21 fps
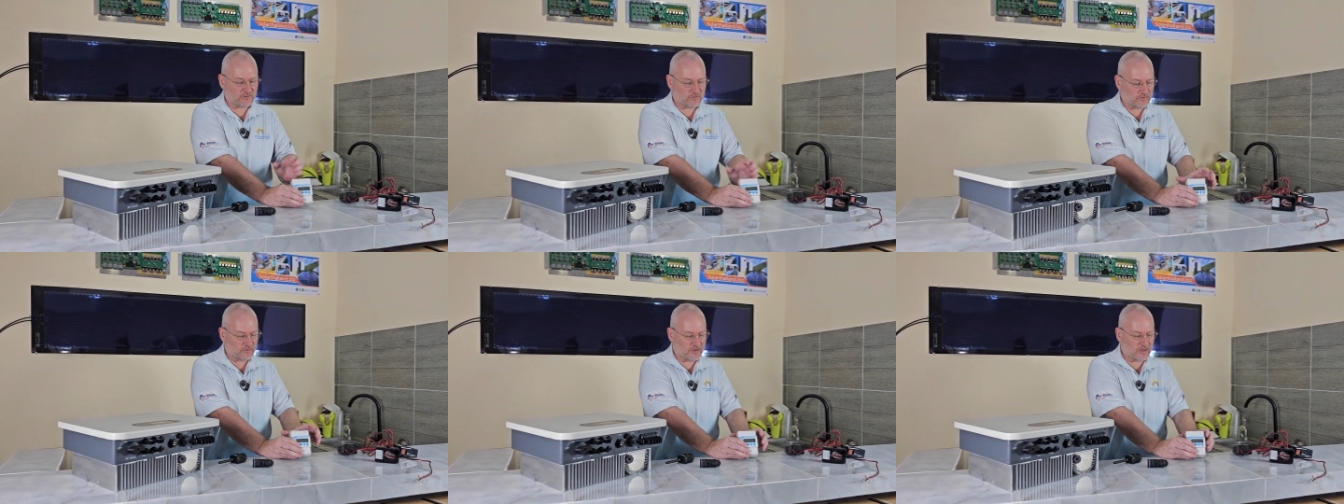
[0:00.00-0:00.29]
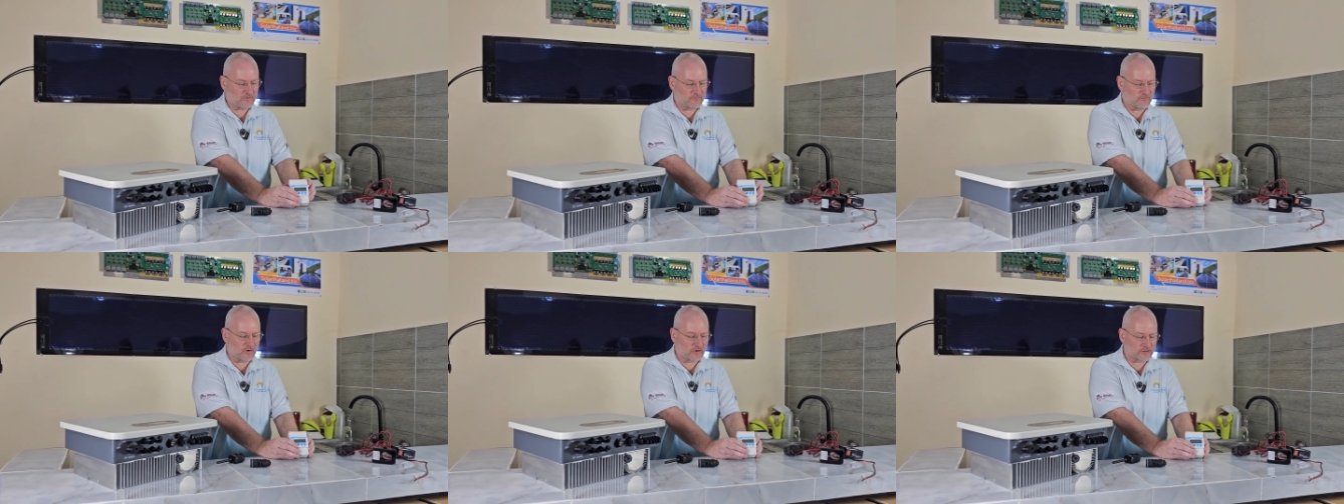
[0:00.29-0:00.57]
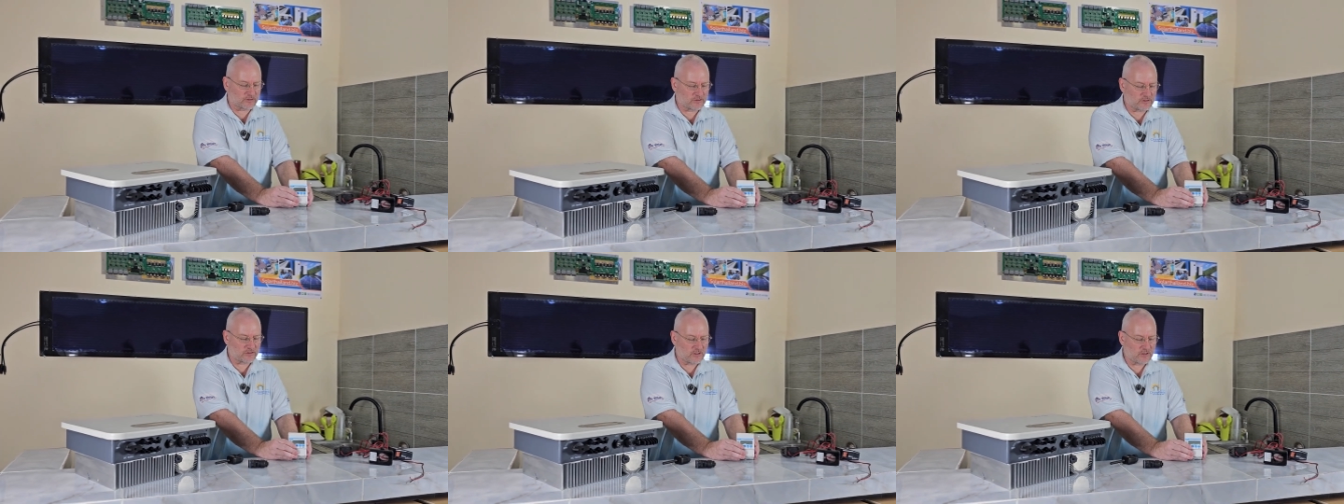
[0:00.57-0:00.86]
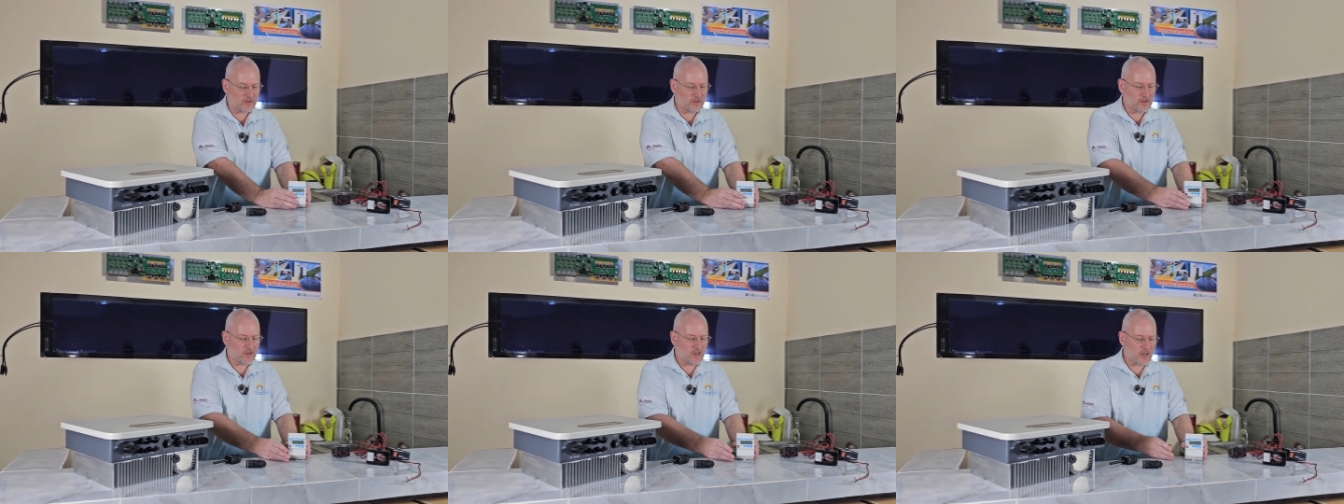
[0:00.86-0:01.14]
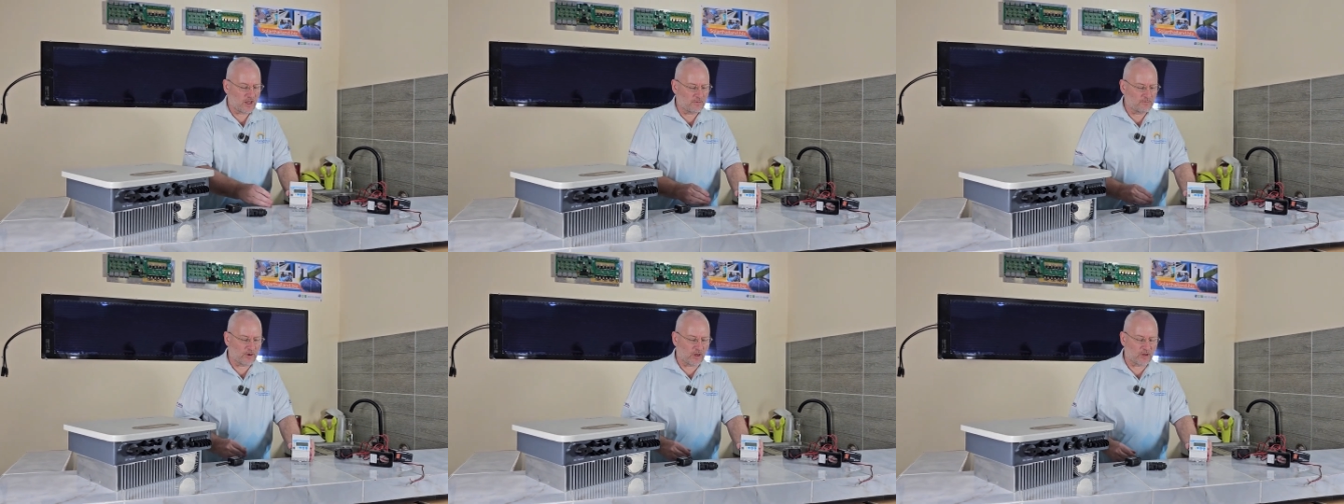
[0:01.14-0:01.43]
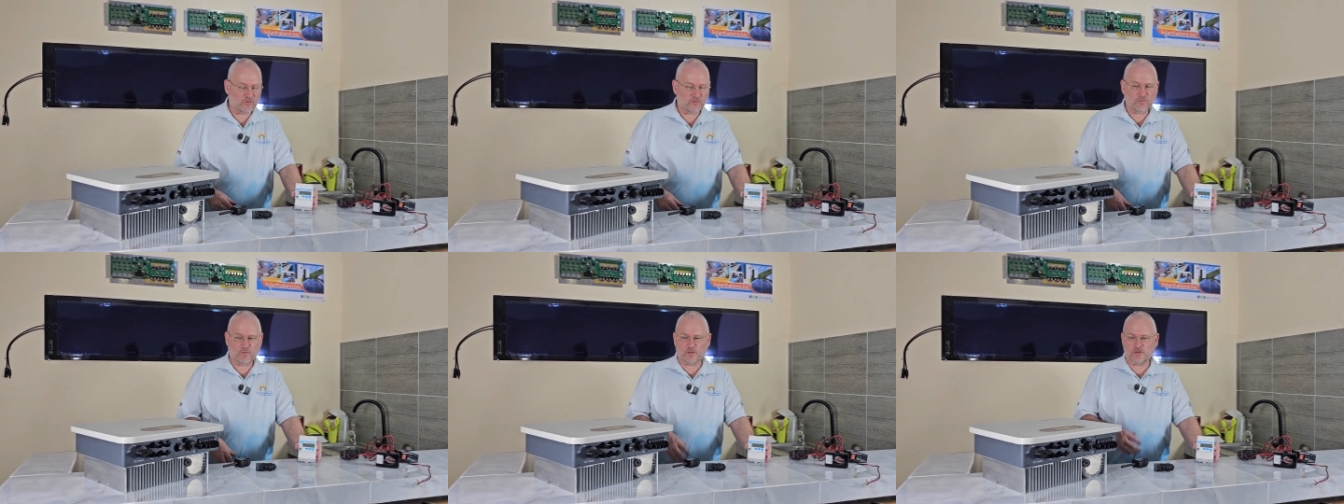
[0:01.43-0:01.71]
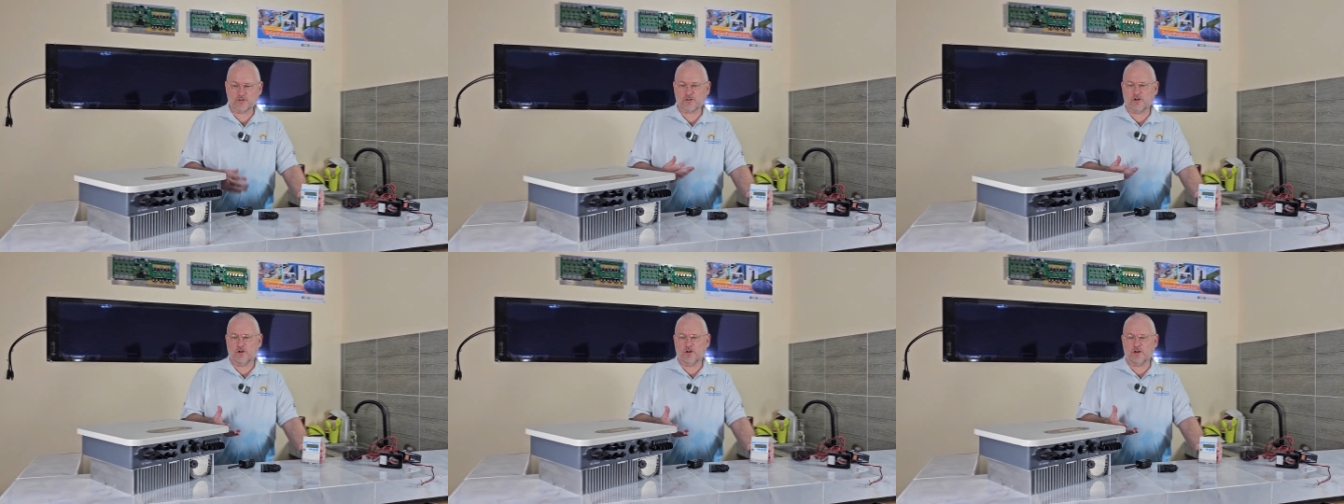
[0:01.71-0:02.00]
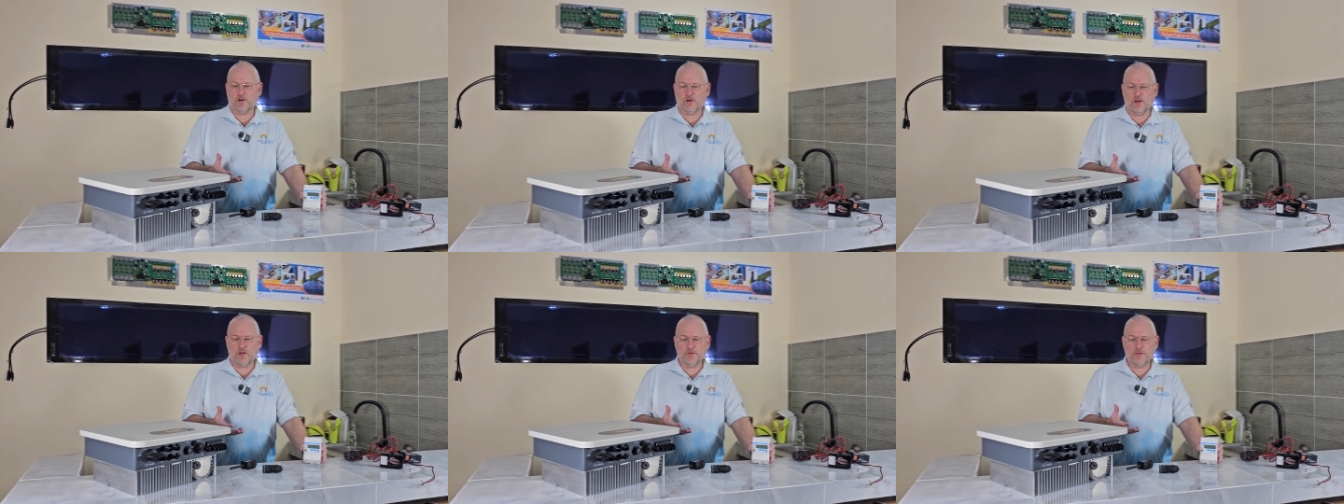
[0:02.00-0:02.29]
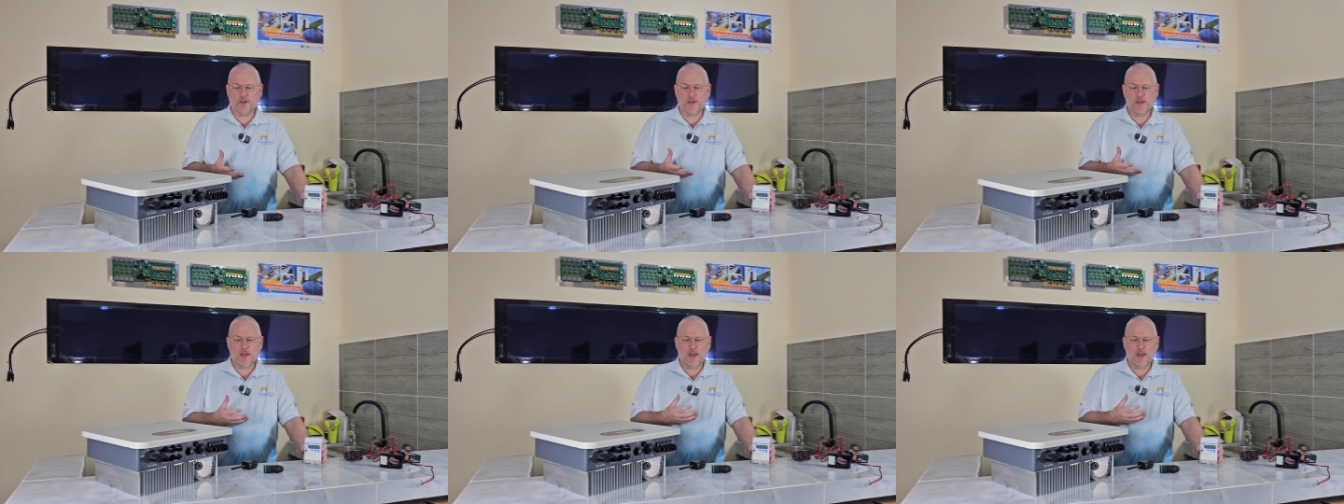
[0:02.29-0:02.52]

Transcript: to the inverter about what's going on,